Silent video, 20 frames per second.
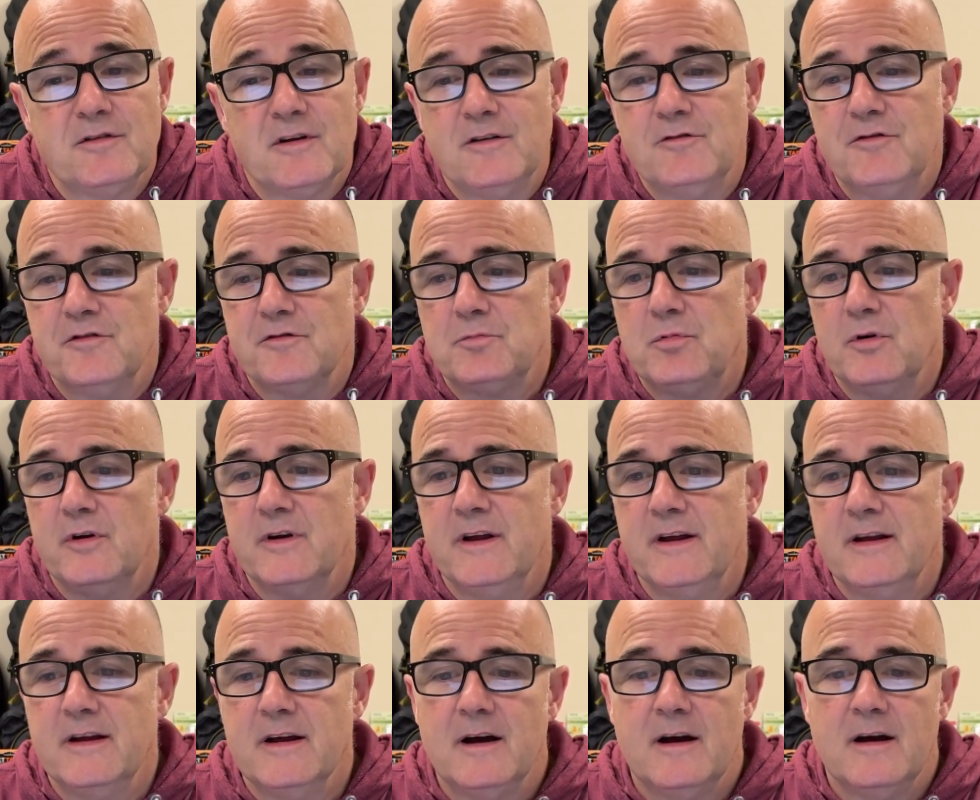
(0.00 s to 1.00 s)
I just put
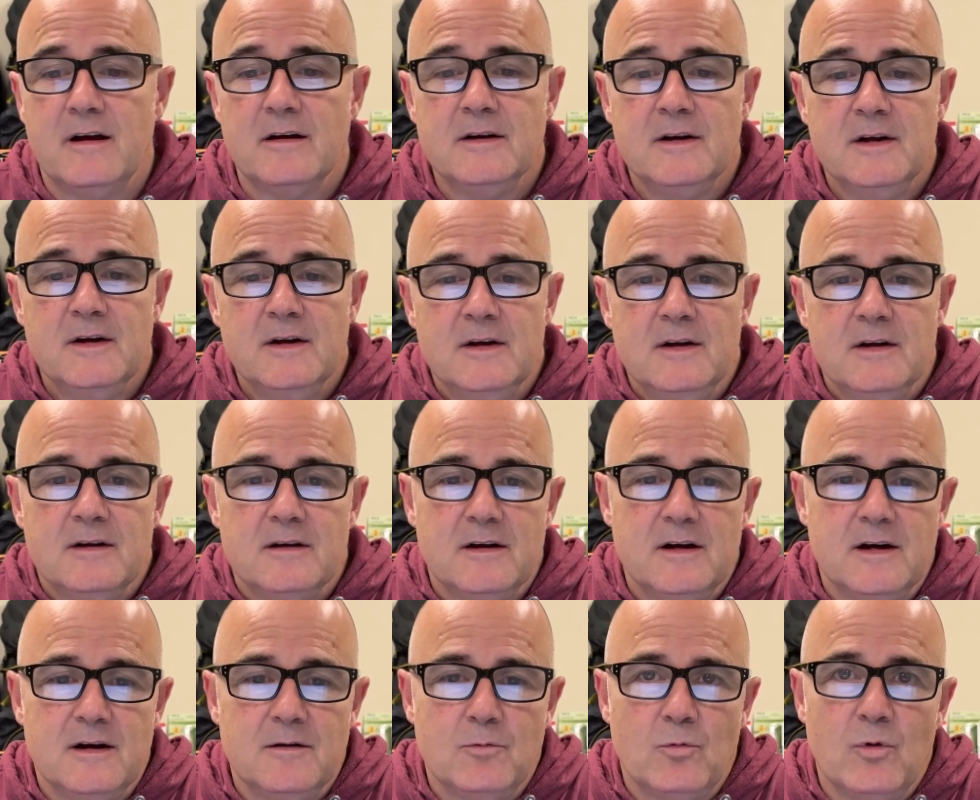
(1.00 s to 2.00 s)

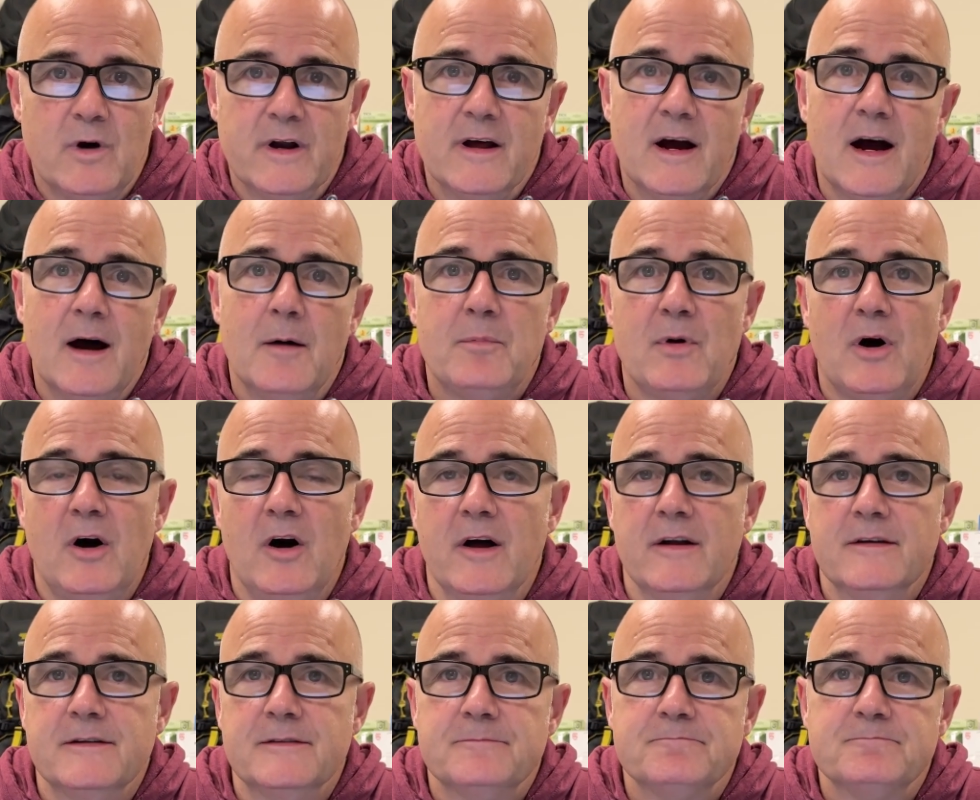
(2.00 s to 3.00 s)
one up
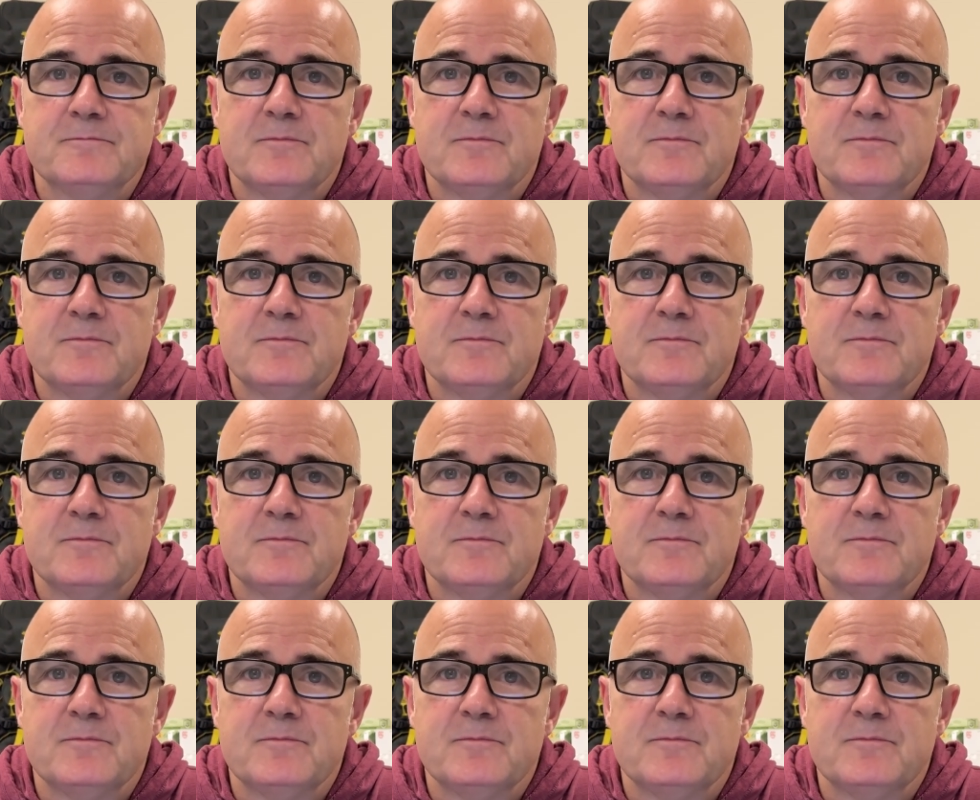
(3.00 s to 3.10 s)
on